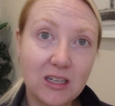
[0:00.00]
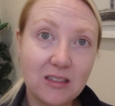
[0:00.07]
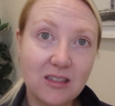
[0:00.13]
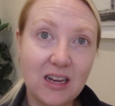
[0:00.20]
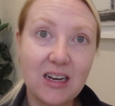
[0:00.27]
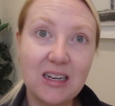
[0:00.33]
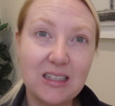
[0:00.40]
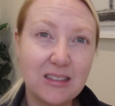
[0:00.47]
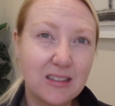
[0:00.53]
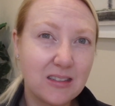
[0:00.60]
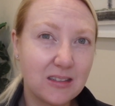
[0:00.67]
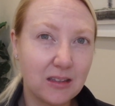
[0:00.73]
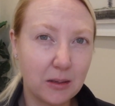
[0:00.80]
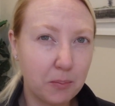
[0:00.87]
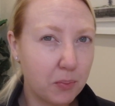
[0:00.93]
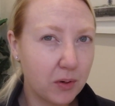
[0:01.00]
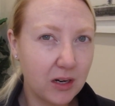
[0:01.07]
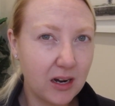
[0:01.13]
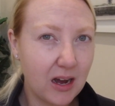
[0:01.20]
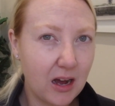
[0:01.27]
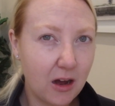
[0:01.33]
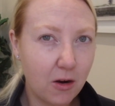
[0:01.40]
is any
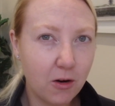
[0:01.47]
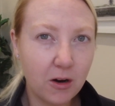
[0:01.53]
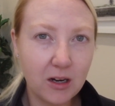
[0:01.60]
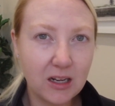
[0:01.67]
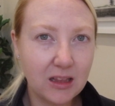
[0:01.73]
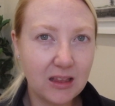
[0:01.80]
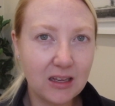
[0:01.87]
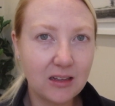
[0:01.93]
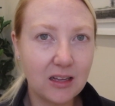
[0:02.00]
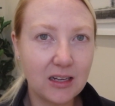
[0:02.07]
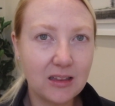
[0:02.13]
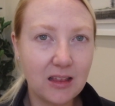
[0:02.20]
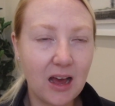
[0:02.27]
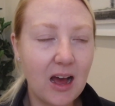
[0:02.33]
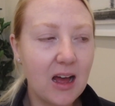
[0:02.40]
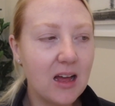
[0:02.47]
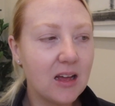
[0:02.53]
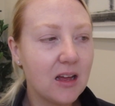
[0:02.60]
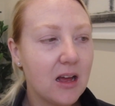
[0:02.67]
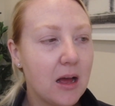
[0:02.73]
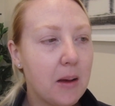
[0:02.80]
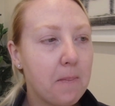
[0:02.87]
slipperier or anything like that.